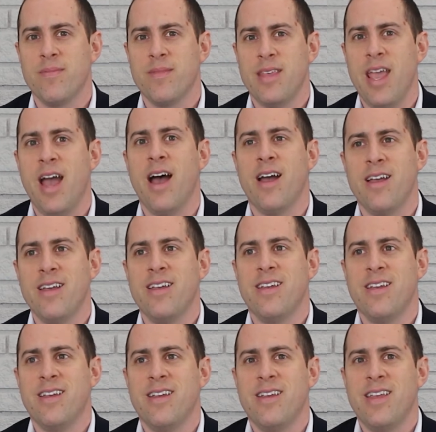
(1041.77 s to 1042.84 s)
Yeah,
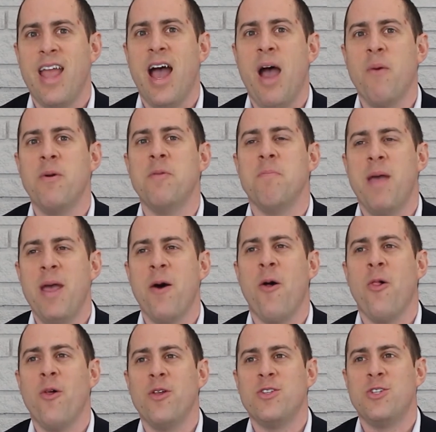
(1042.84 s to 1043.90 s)
I would
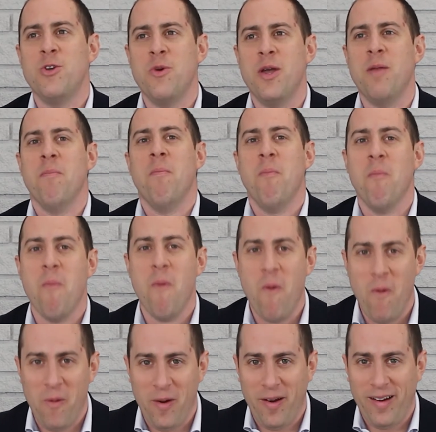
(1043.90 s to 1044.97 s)
mail to it
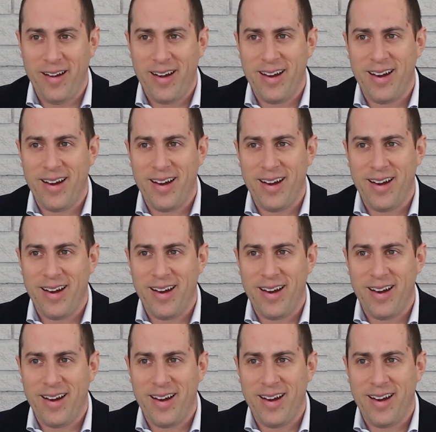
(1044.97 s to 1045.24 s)
more.